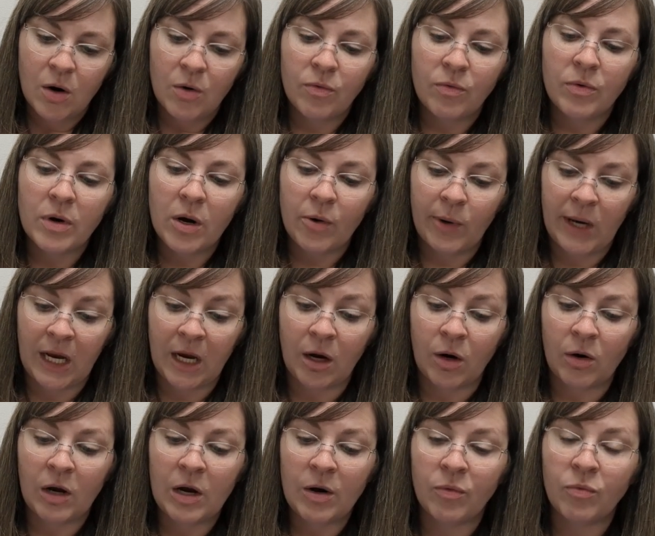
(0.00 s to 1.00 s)

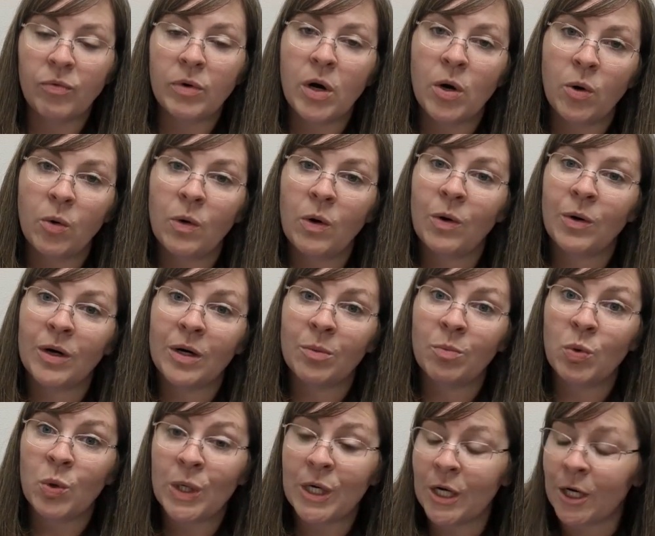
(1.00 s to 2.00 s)
Rowing, a row or a
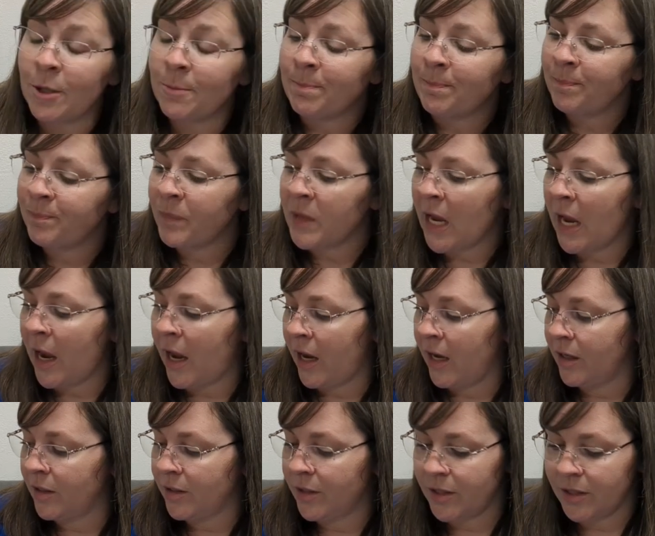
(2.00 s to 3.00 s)
border.
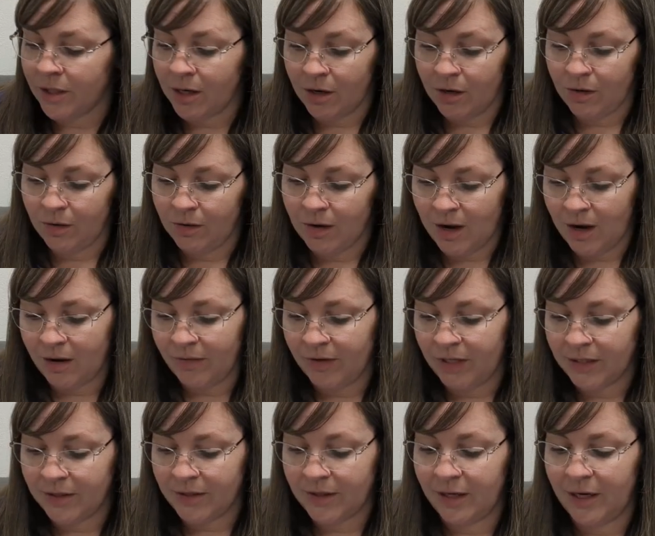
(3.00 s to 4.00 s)
And so,
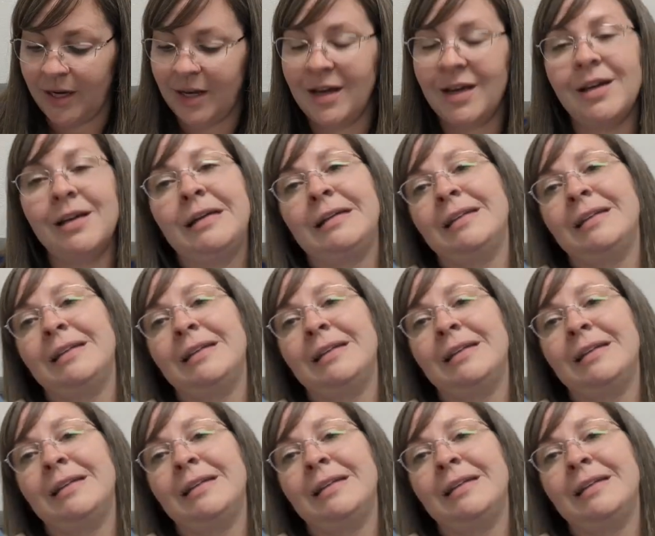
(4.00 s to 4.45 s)
obviously,